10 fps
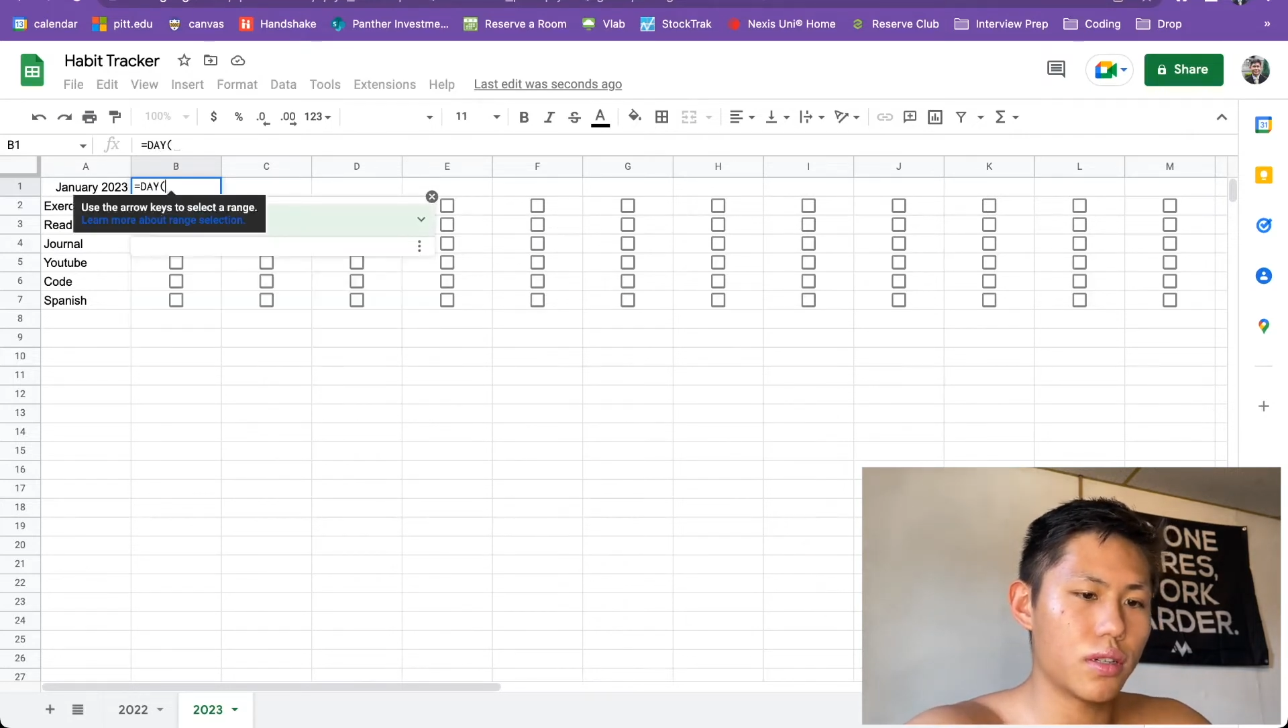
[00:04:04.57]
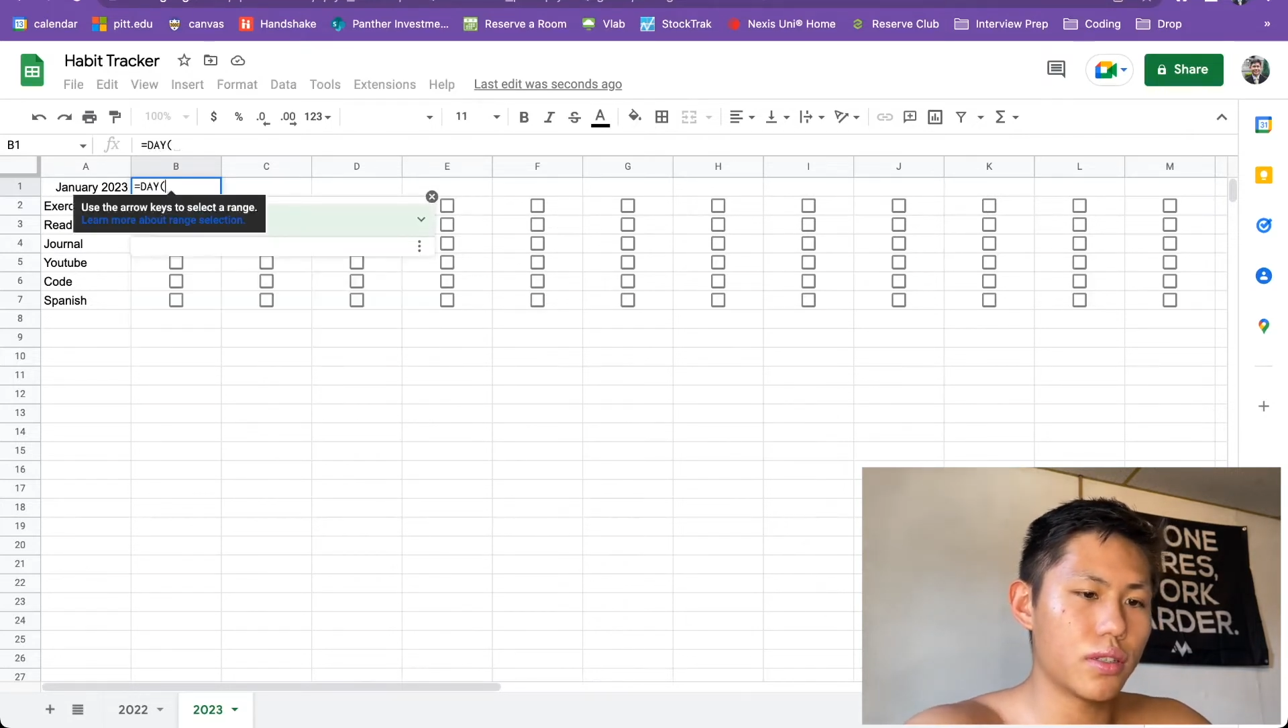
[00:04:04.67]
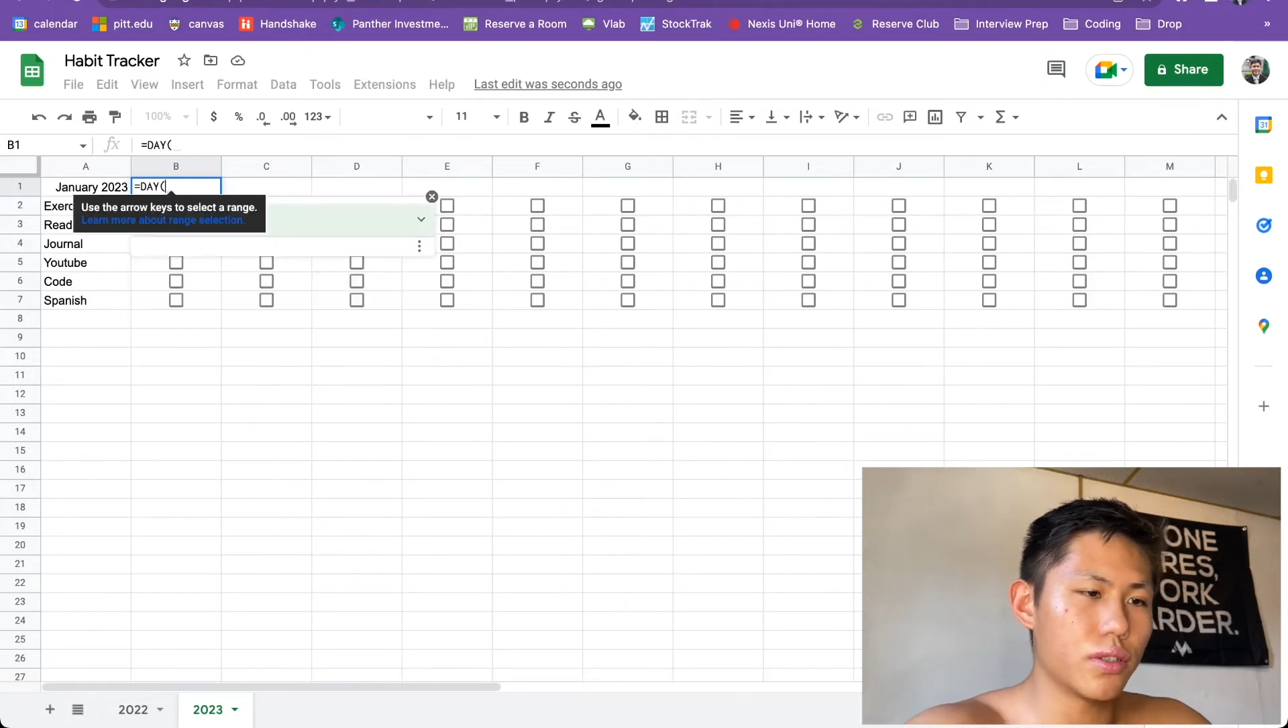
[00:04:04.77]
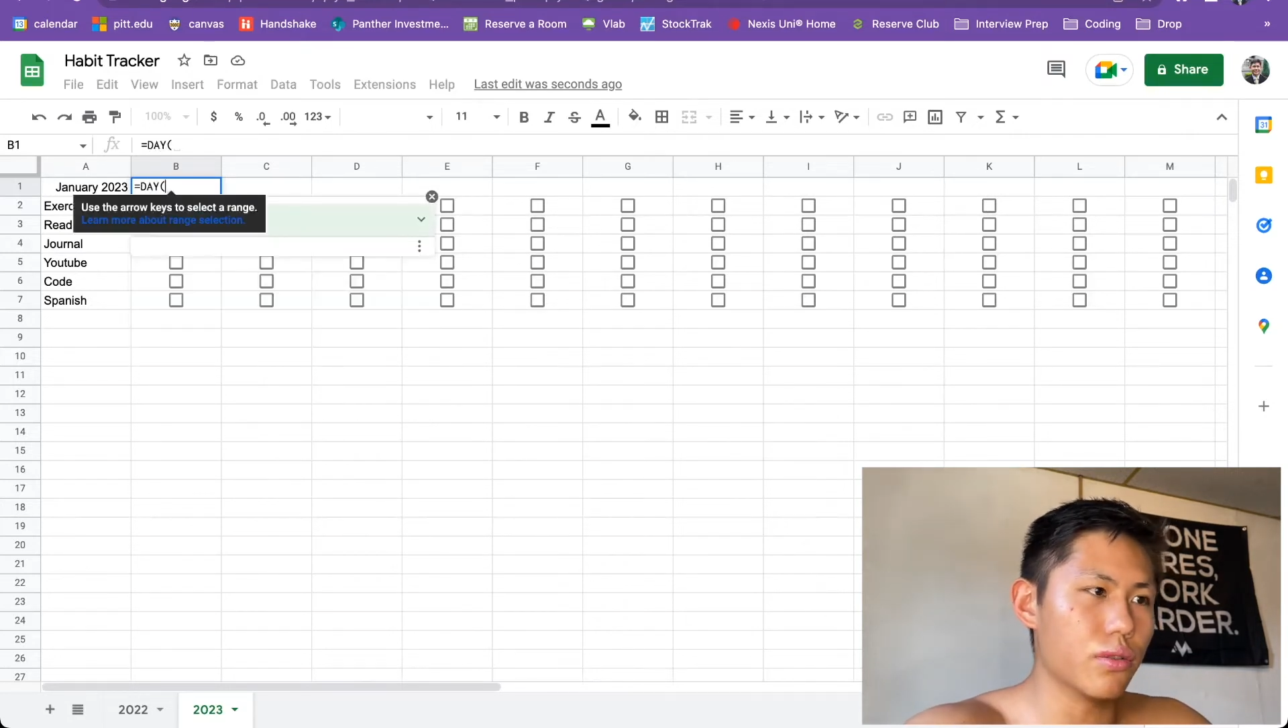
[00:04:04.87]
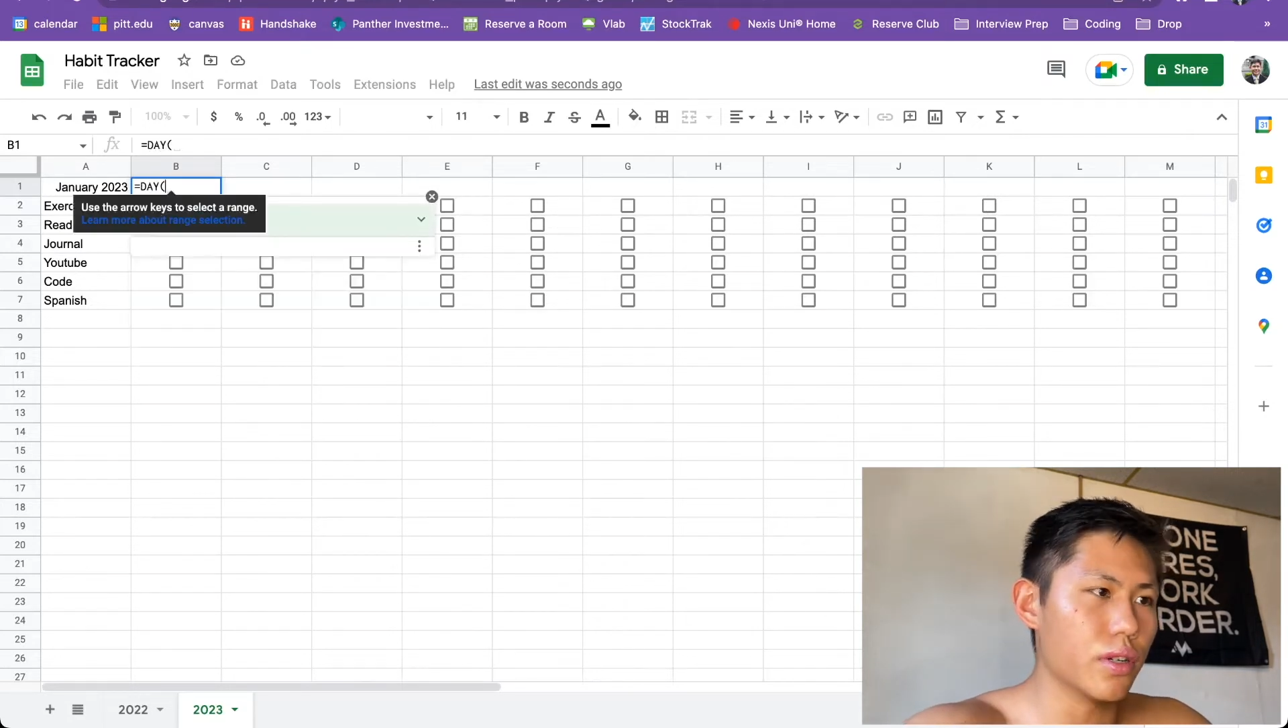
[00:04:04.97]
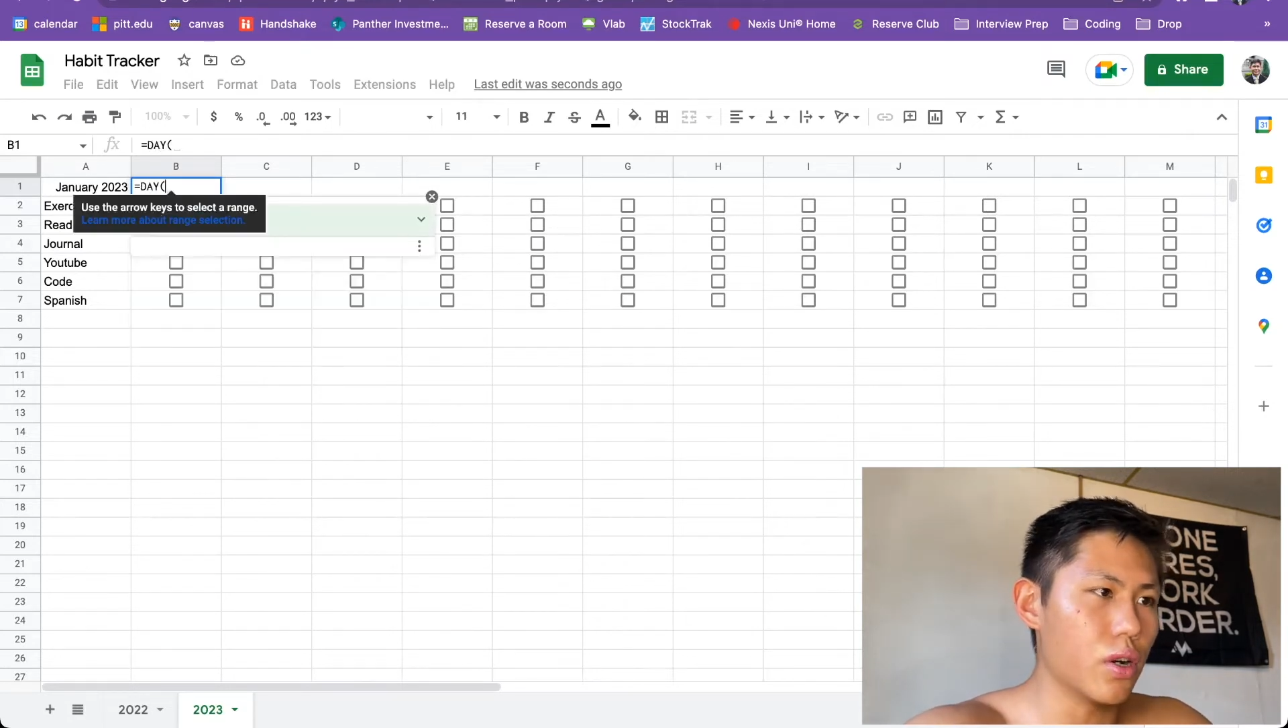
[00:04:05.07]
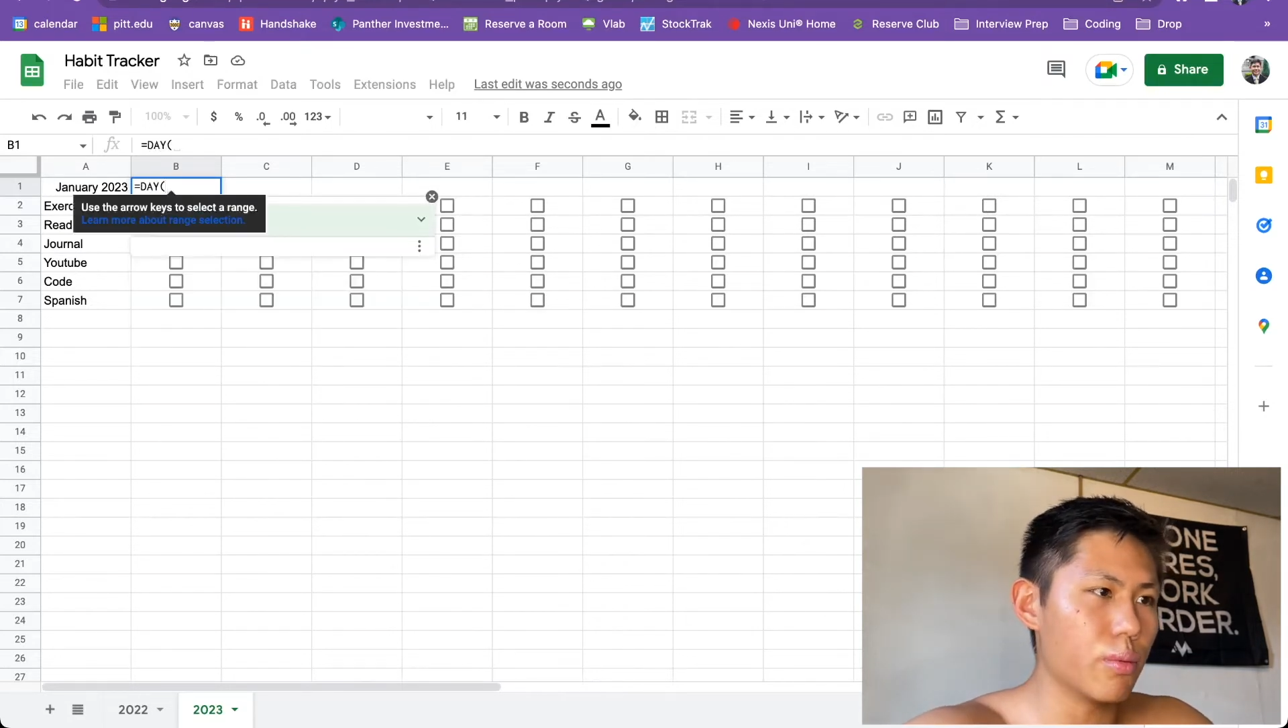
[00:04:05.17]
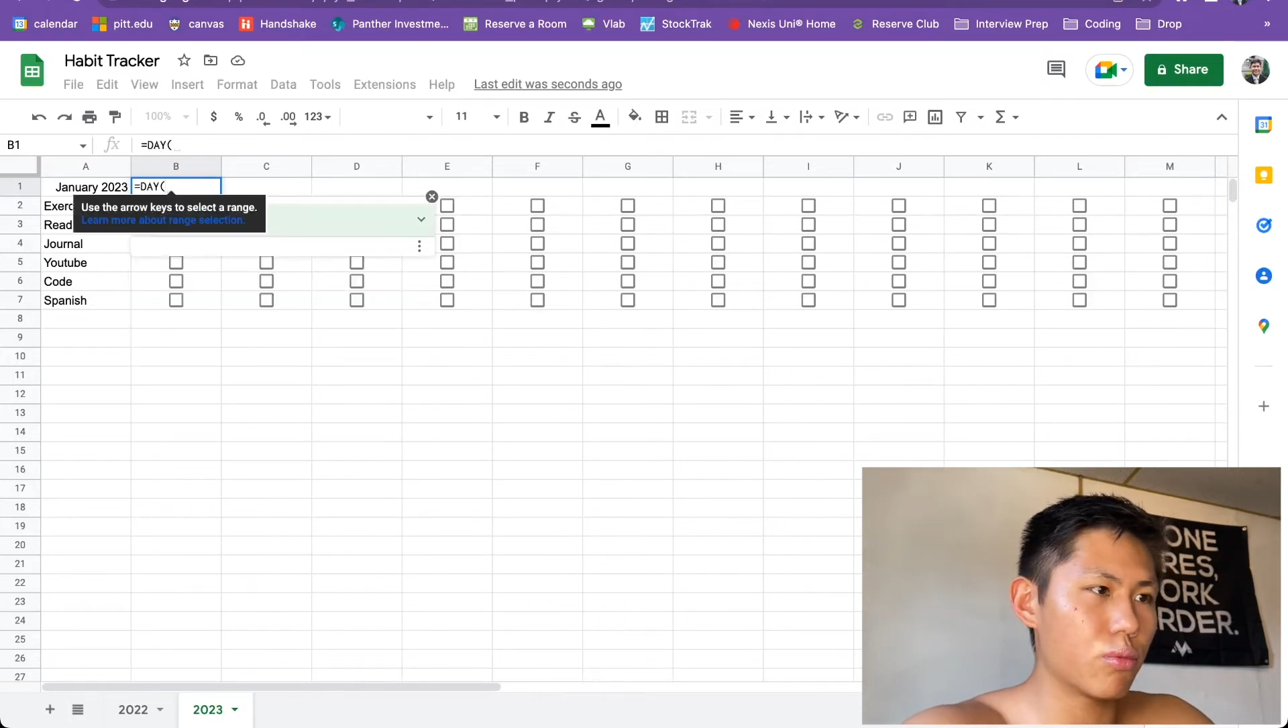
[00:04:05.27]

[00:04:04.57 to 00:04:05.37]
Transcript: do an open